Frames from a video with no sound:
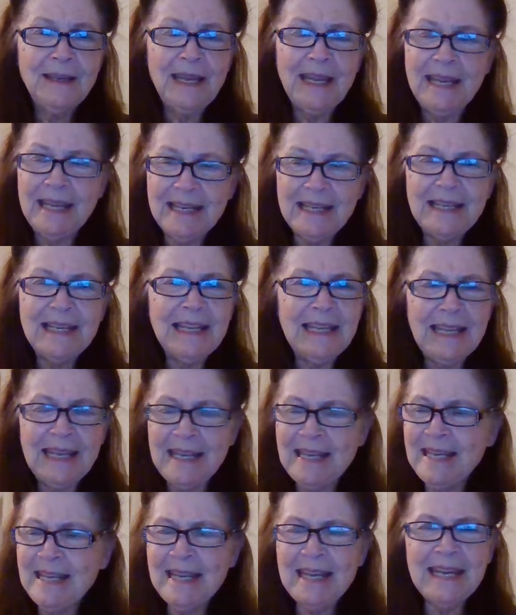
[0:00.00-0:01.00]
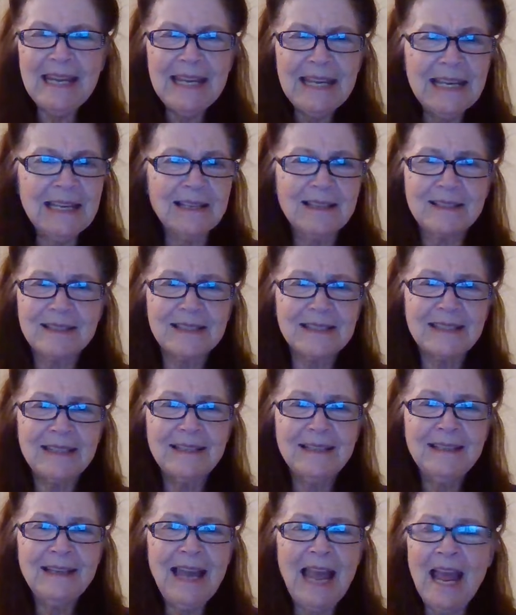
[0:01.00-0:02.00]
He, he is,
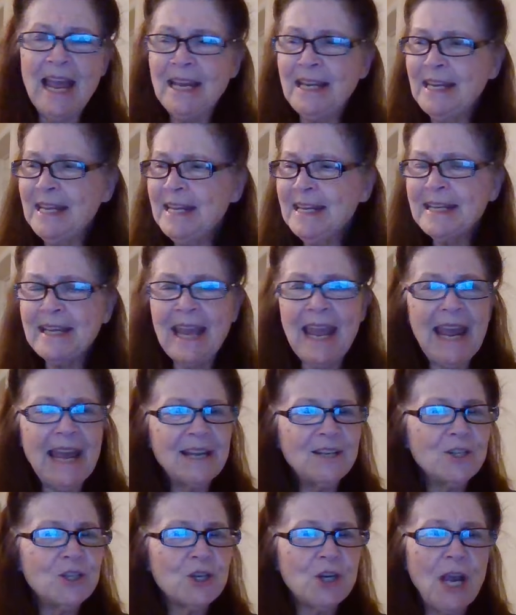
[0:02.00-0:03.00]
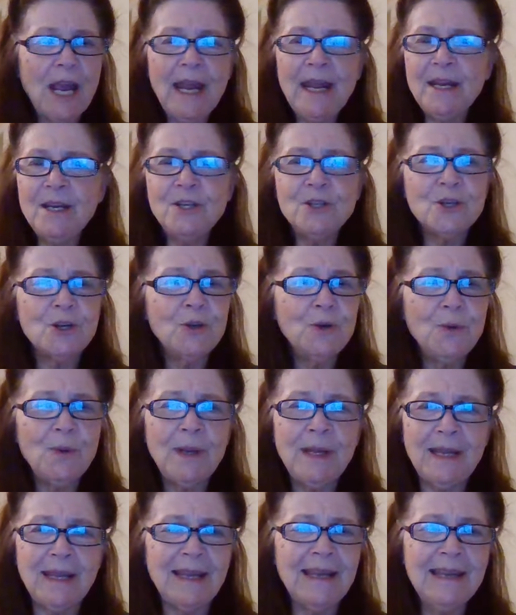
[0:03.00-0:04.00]
and He can't change who
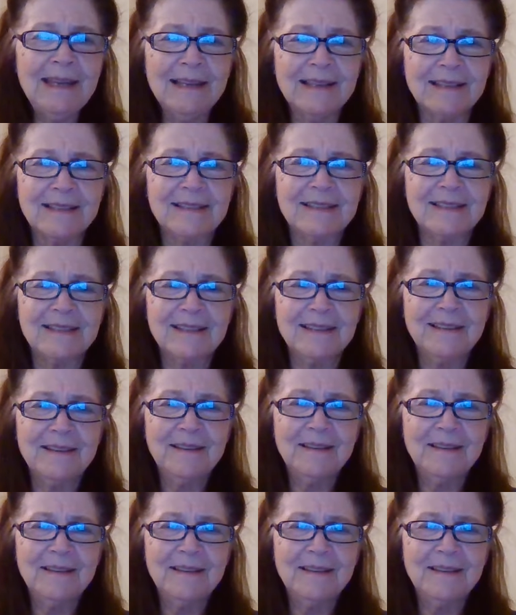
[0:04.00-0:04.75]
He is.